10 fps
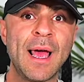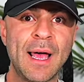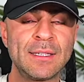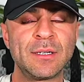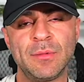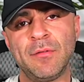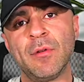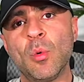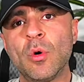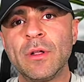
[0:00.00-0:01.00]
handsomely
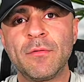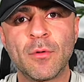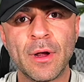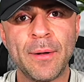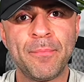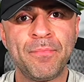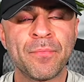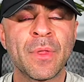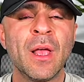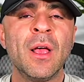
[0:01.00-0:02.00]
rewarded for it.
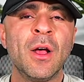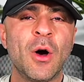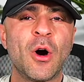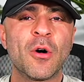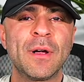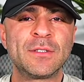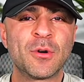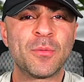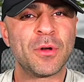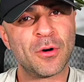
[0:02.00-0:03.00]
All right,
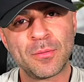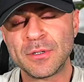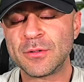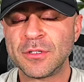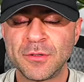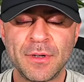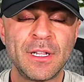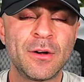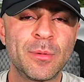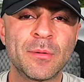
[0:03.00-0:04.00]
Scorpio, hope you enjoyed your
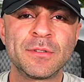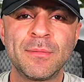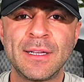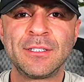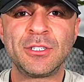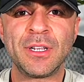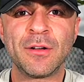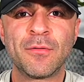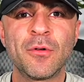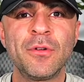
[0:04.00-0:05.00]
reading. Hope there was a message in
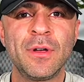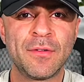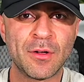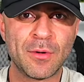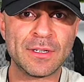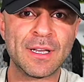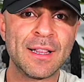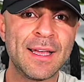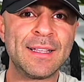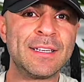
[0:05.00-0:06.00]
here for you. If there was,
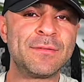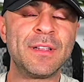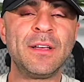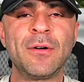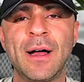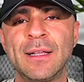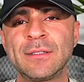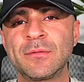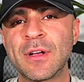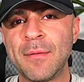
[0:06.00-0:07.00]
like this video and
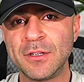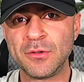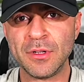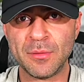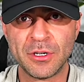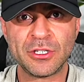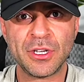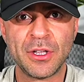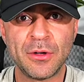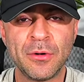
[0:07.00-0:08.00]
subscribe. I truly
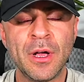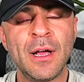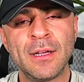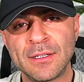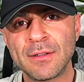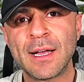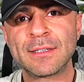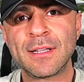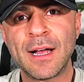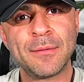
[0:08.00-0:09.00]
appreciate you. Till
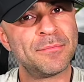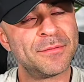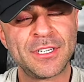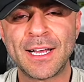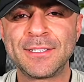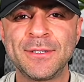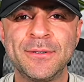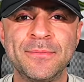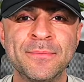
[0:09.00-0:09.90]
next time, chat soon.